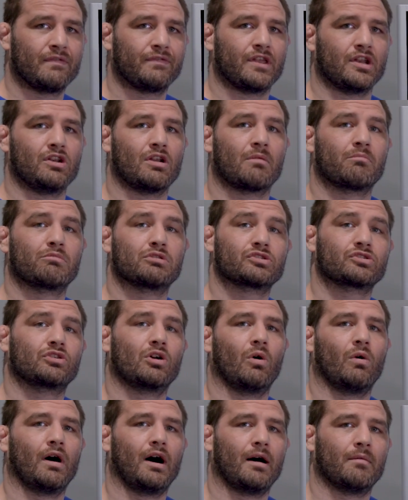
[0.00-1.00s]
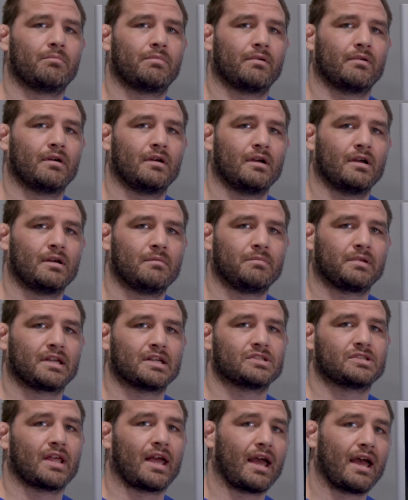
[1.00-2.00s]
the numbers go up,
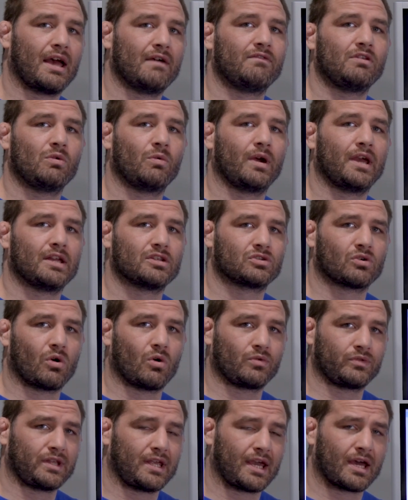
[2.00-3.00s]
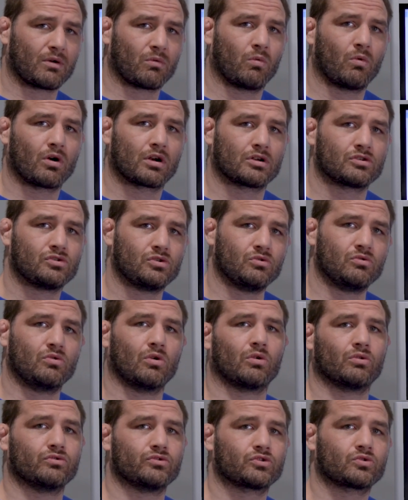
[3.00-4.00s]
because the heavyweights only had 1 or 2
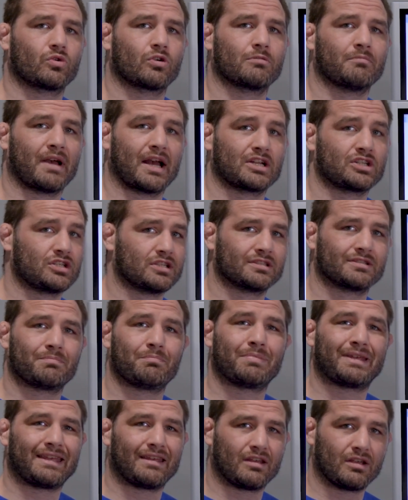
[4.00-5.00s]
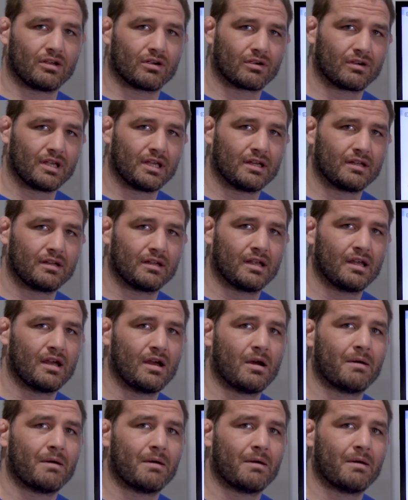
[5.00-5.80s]
golden score matches, period.